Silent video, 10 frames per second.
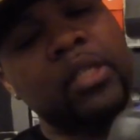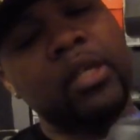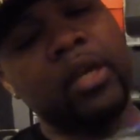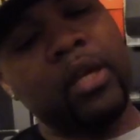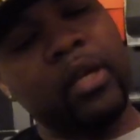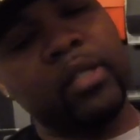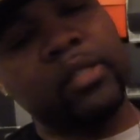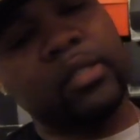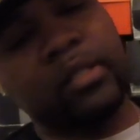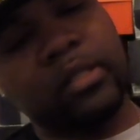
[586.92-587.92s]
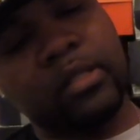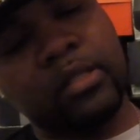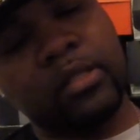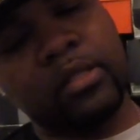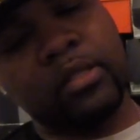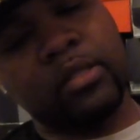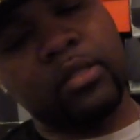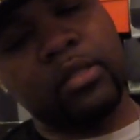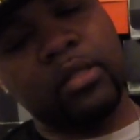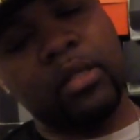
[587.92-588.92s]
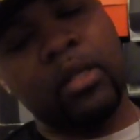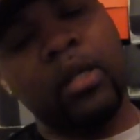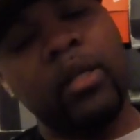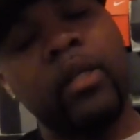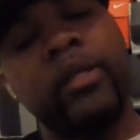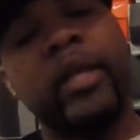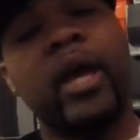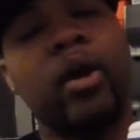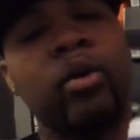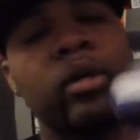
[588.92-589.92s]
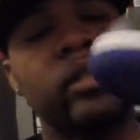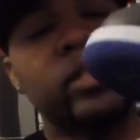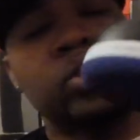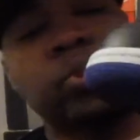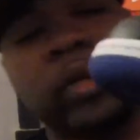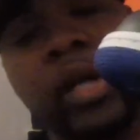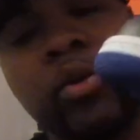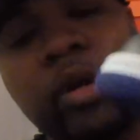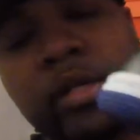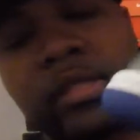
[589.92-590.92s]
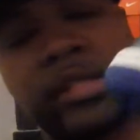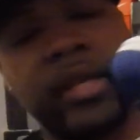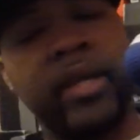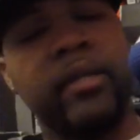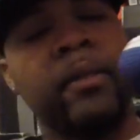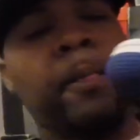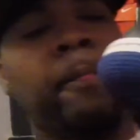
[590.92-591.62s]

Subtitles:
Yes. Now, this is what I don't understand.